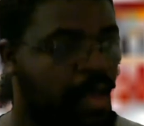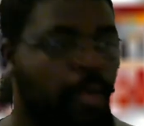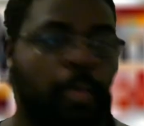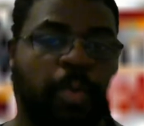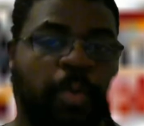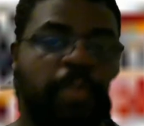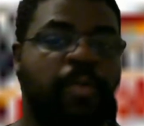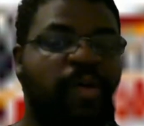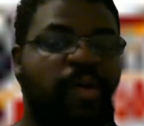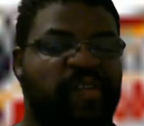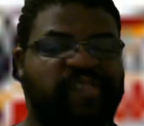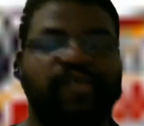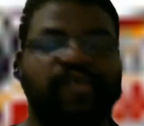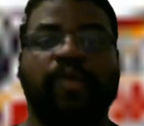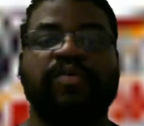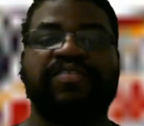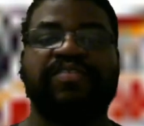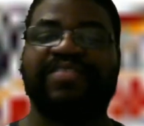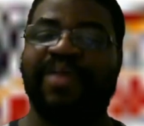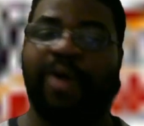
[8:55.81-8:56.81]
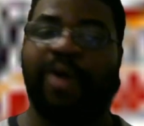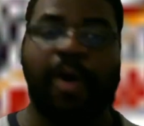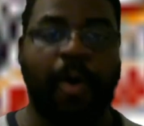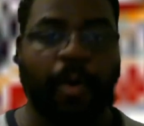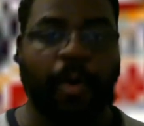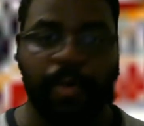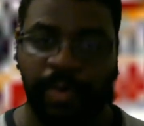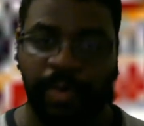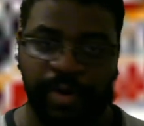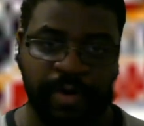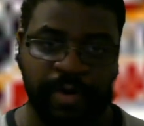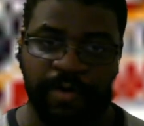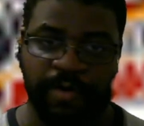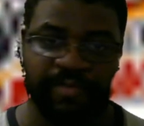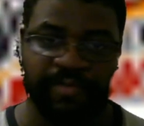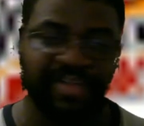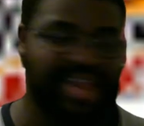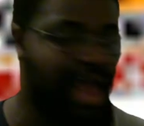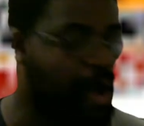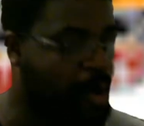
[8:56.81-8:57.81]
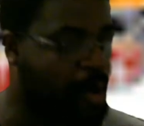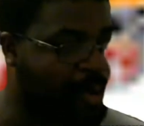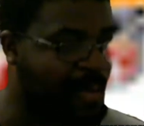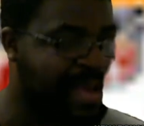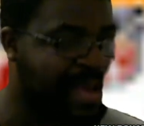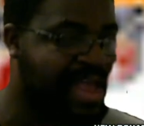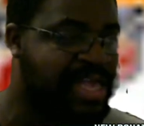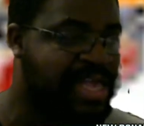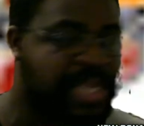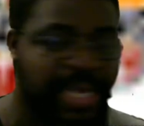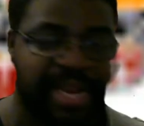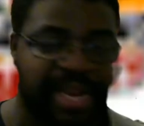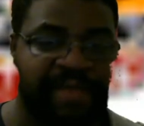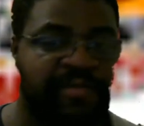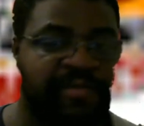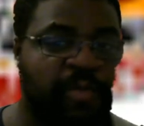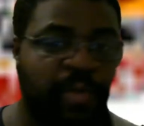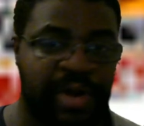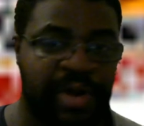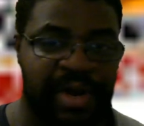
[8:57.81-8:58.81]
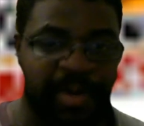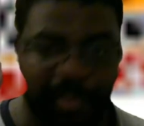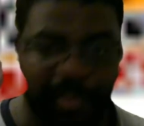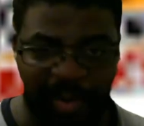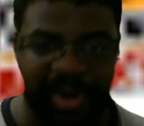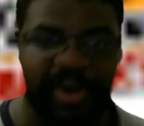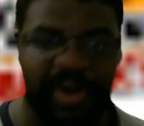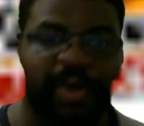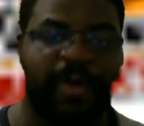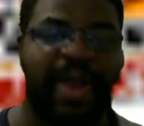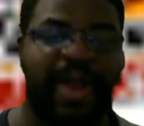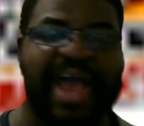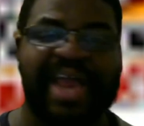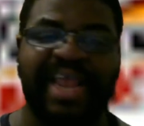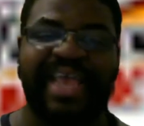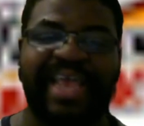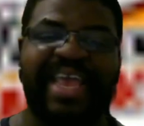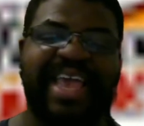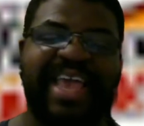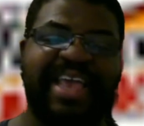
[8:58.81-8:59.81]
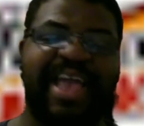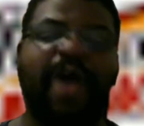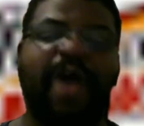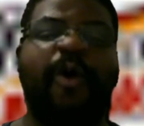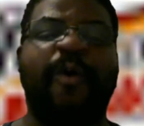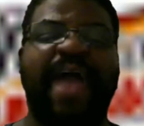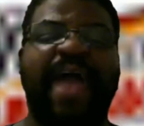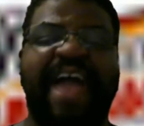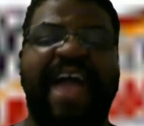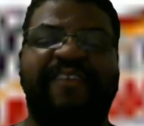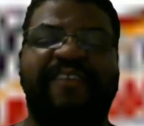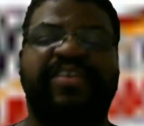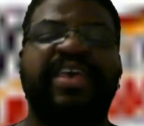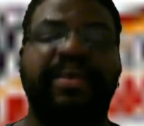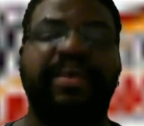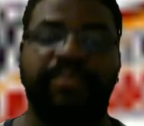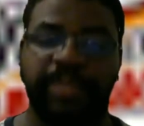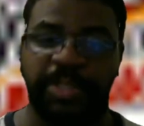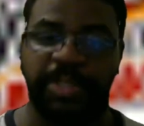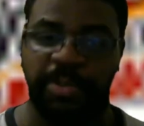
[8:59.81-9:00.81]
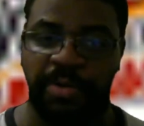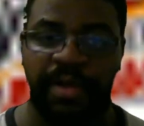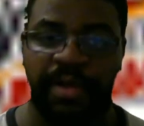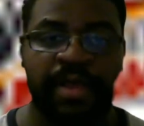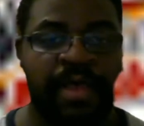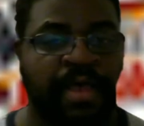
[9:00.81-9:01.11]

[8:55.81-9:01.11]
We want to focus on all the girls. And I hope each and every one of them will learn how to have chemistry.